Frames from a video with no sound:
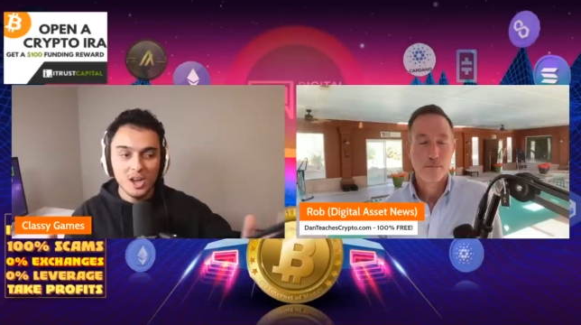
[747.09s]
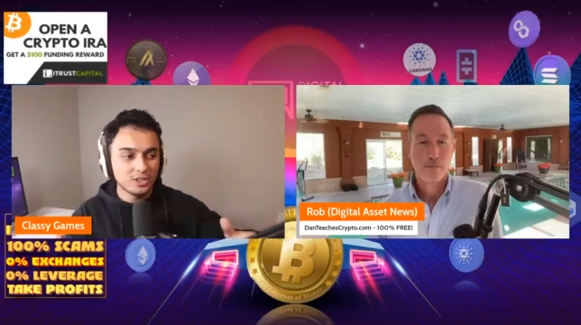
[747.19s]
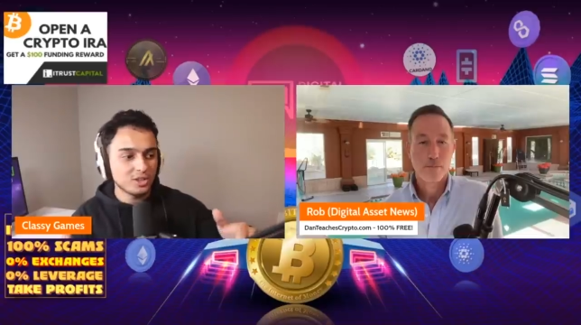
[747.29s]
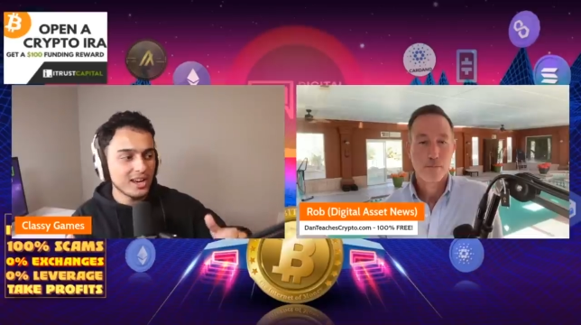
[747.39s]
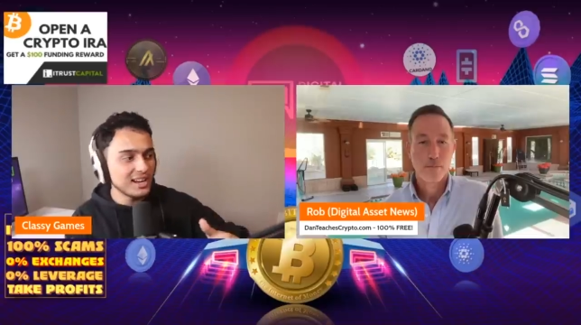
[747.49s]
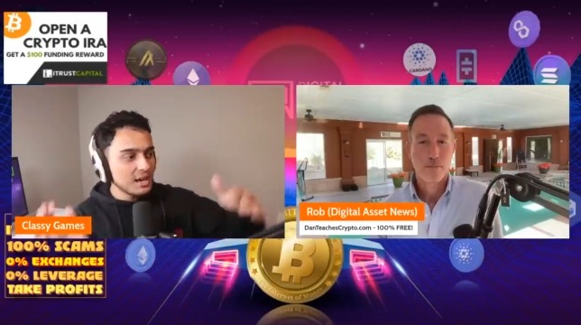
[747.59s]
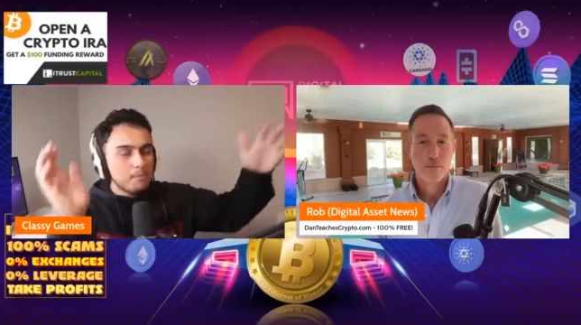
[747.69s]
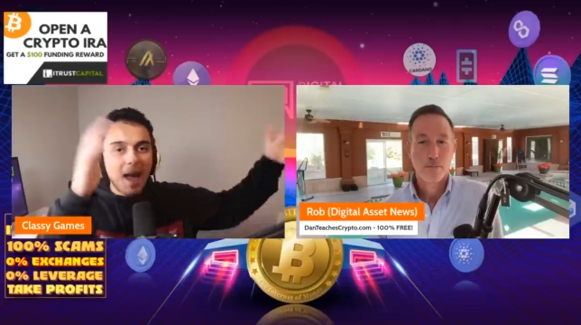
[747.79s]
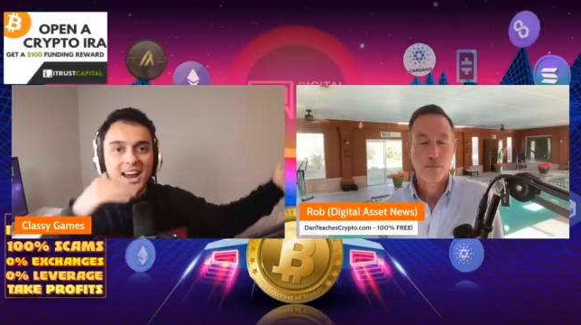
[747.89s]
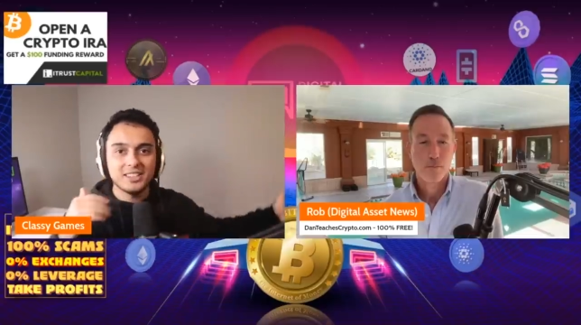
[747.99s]
Speaker 1: So, kind of like
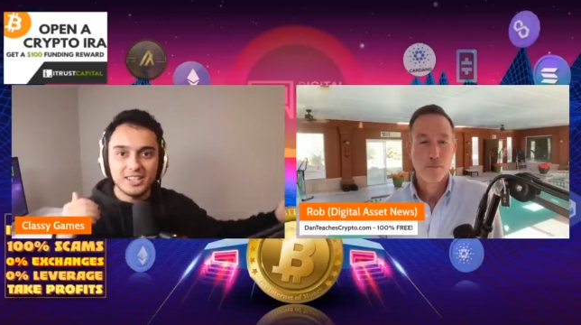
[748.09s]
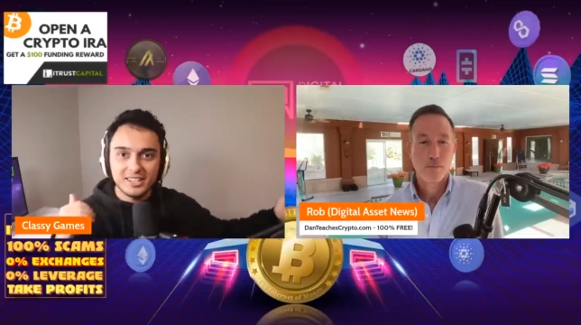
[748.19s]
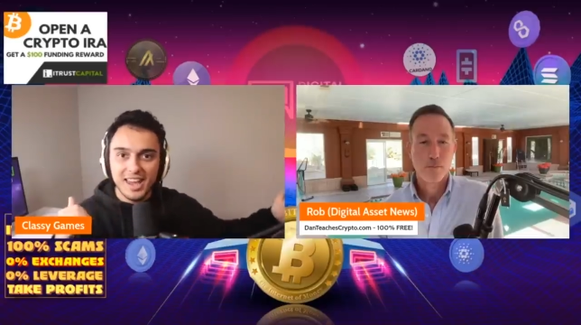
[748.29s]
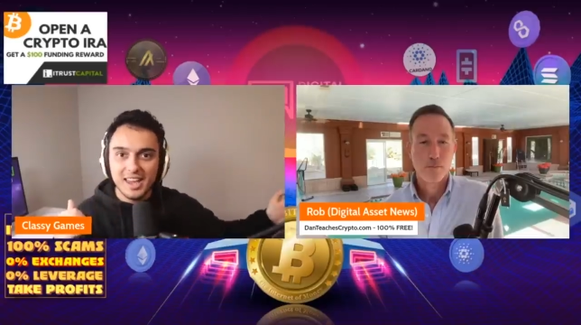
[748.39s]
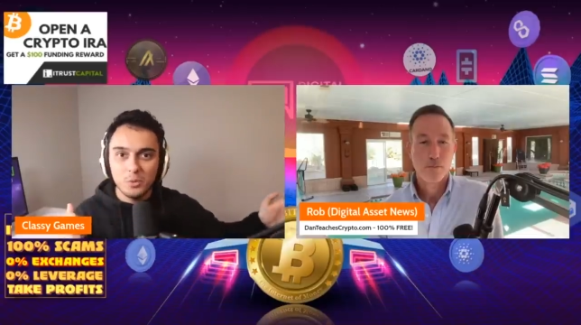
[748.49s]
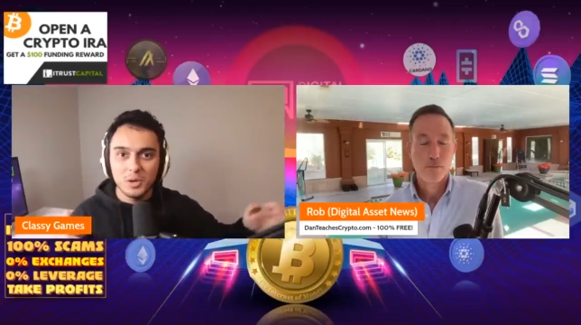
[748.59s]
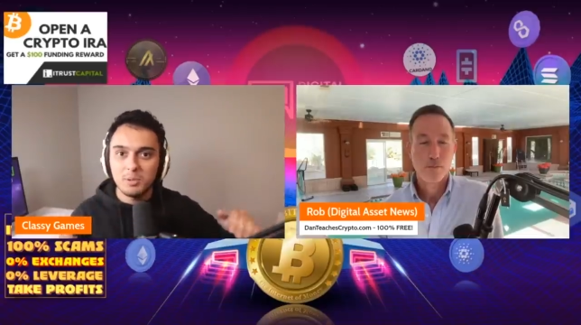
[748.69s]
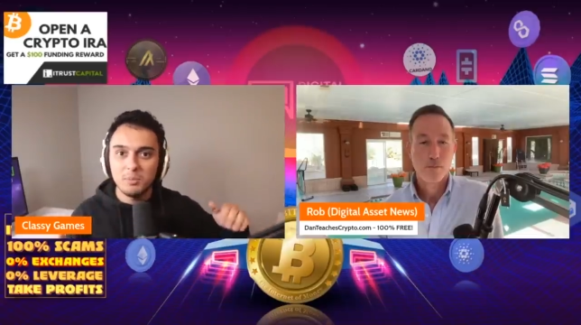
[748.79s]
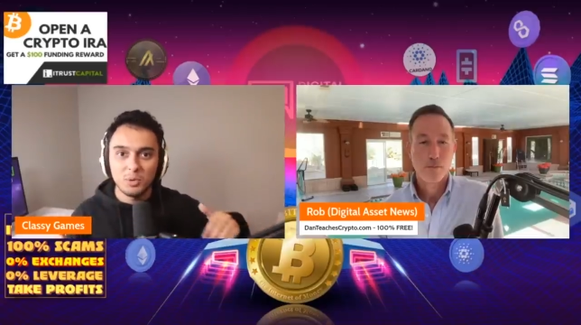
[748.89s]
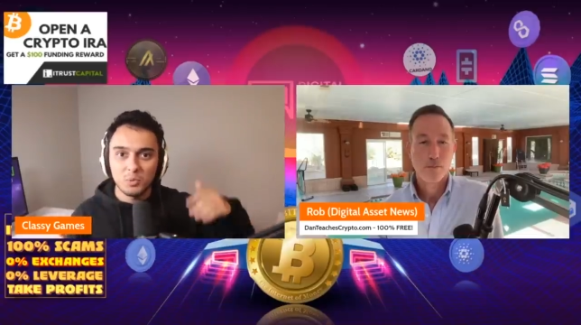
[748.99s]
back in the day when
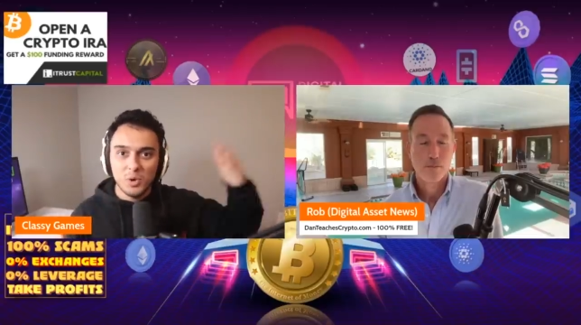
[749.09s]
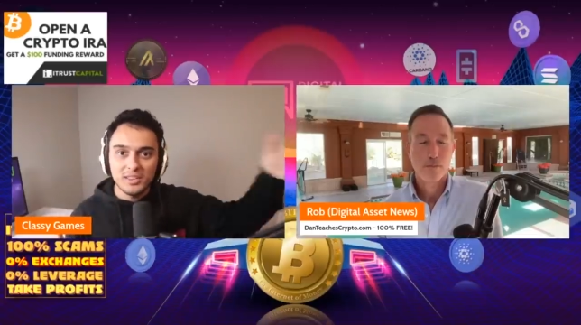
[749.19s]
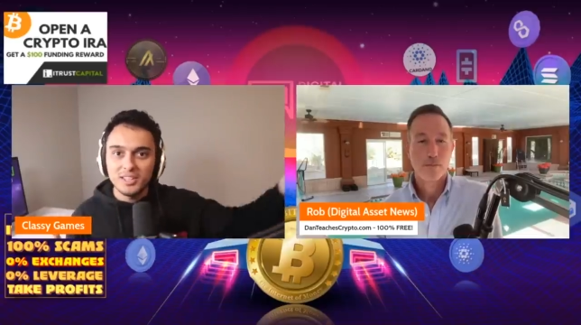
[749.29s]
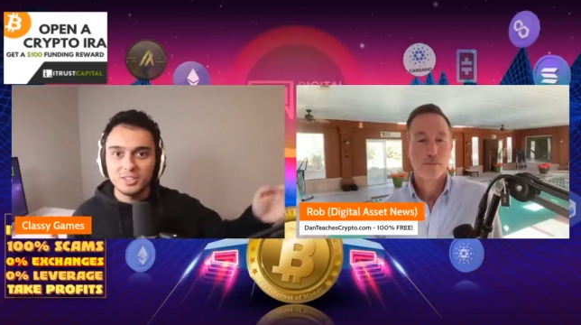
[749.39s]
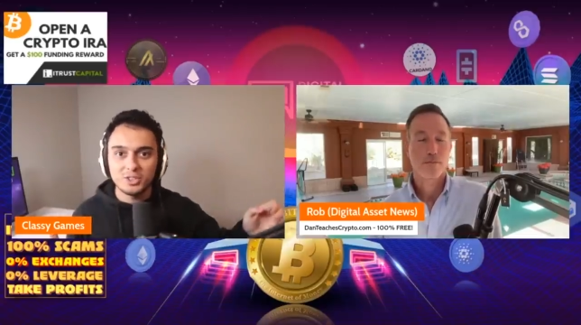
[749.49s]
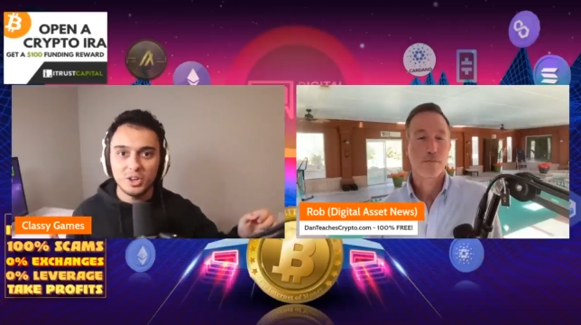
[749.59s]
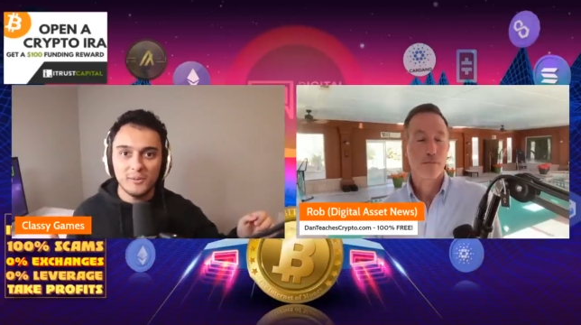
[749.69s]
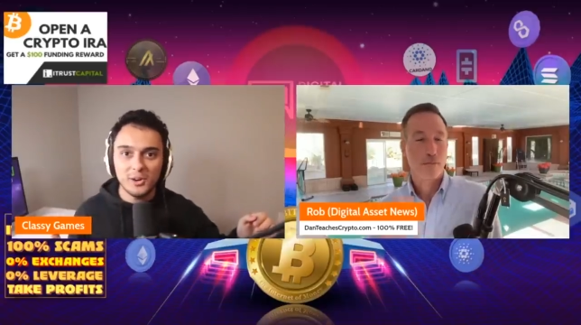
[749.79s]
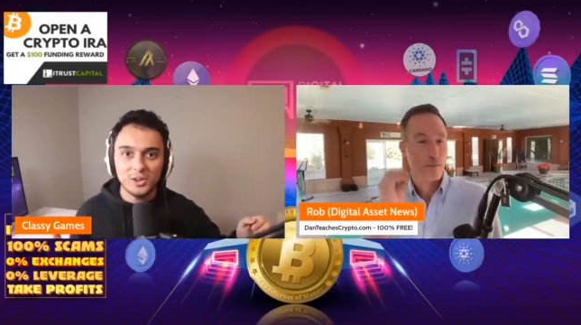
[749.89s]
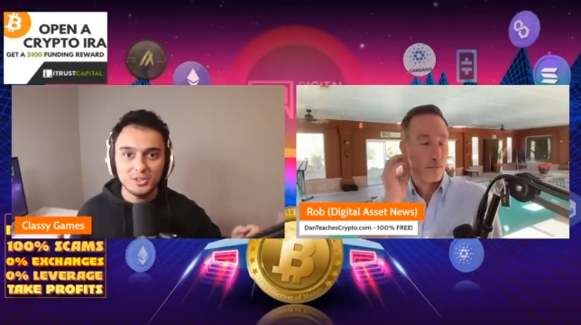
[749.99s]
people would run these
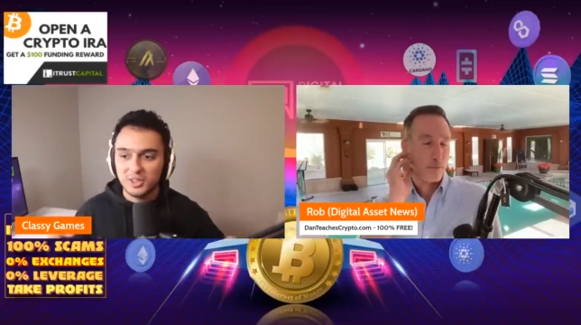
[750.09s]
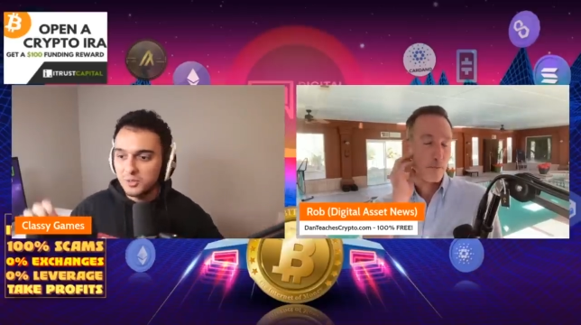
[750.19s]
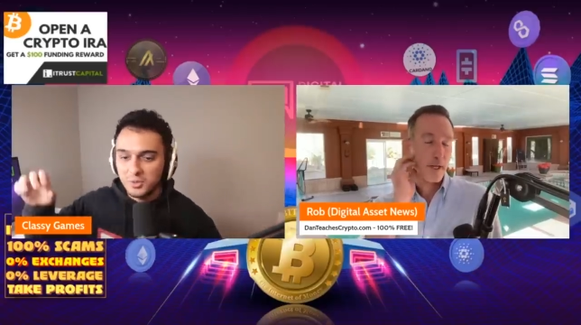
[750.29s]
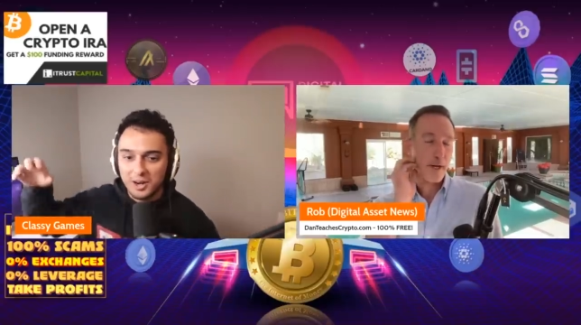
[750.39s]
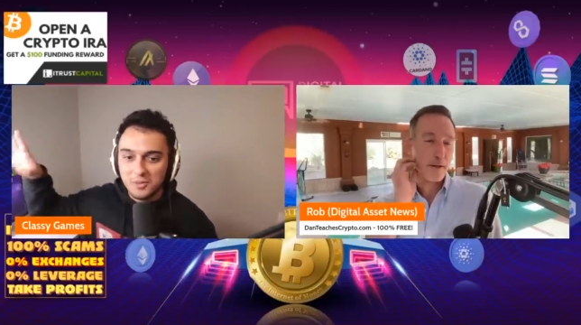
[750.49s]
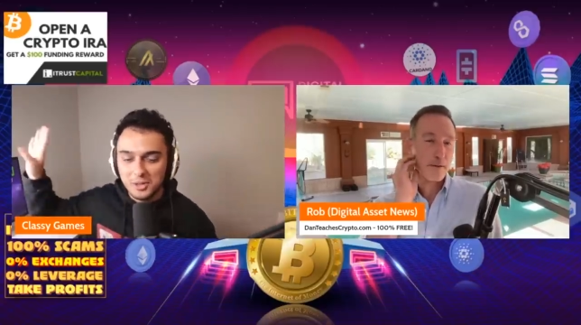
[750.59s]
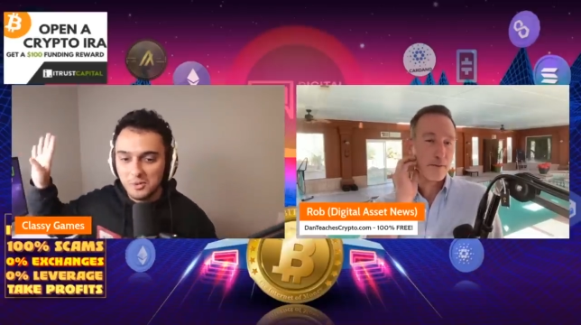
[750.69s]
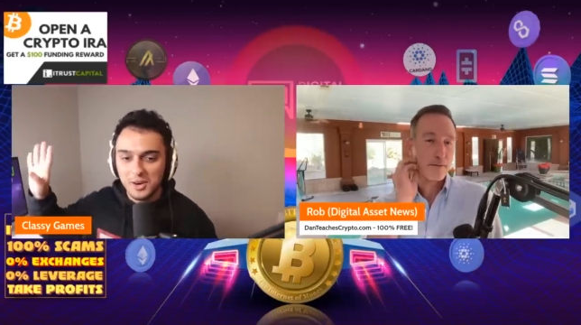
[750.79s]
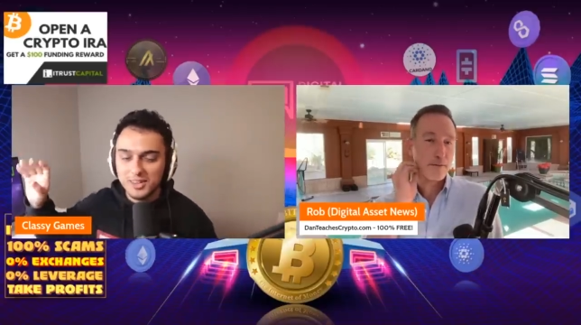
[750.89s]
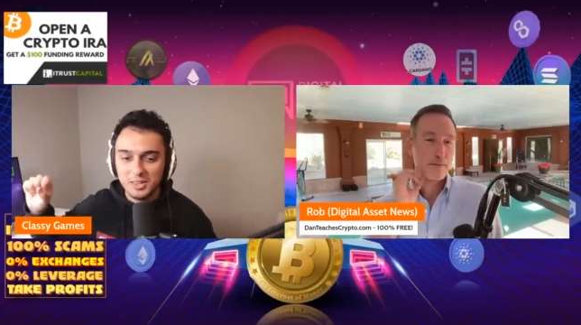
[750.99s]
servers on whatever they're
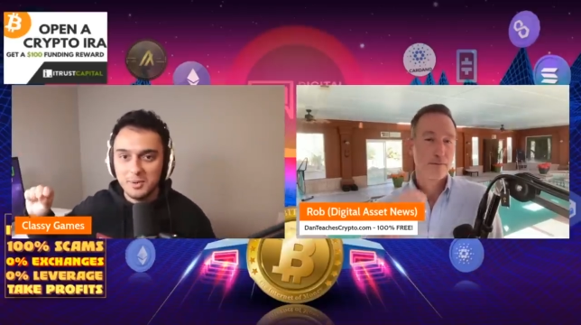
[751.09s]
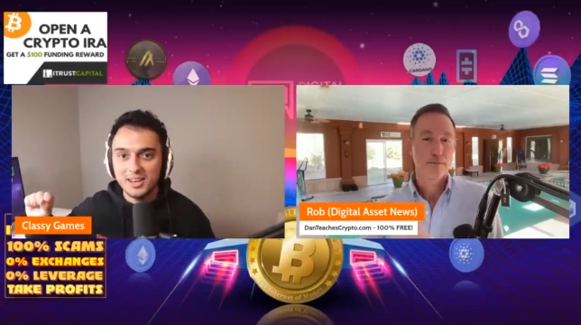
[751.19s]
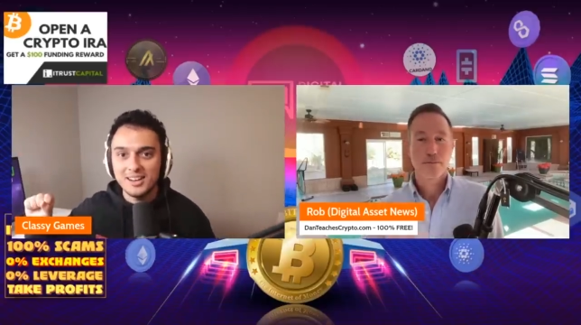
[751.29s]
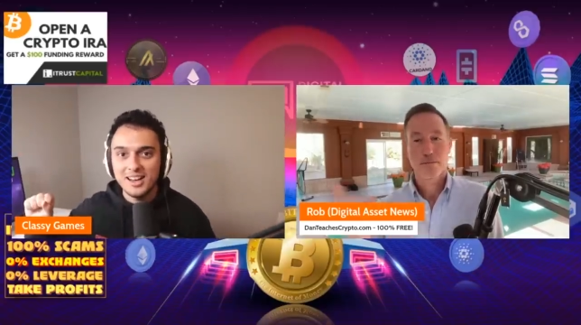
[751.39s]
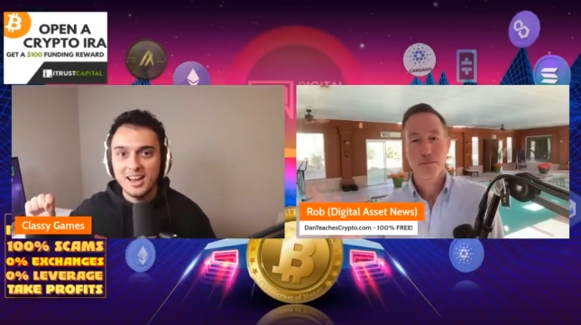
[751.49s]
running them in,